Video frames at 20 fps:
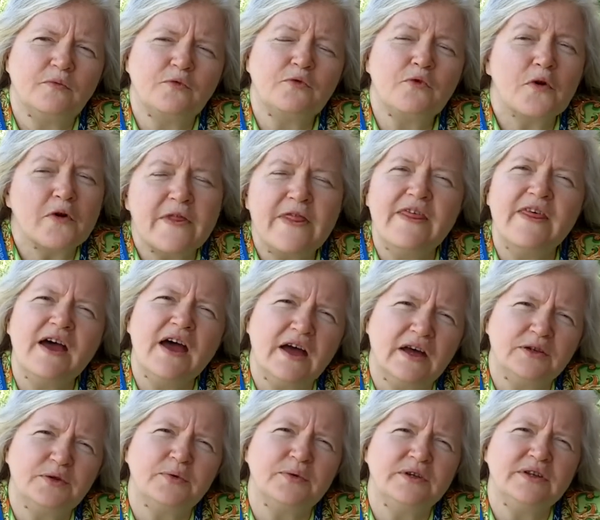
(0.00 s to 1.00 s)
For
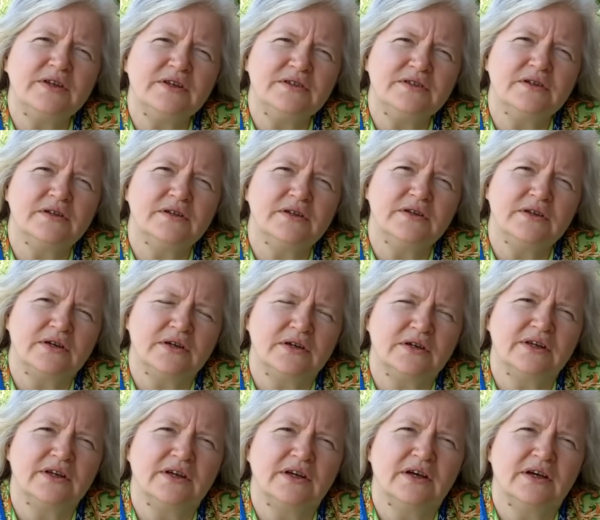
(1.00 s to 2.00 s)
that, we need to
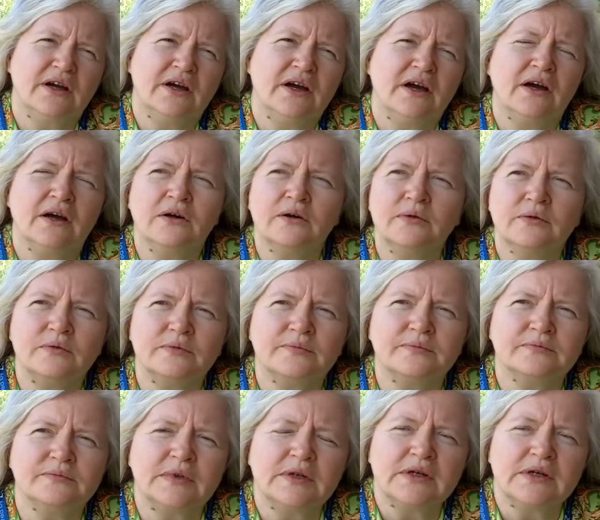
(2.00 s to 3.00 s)
learn how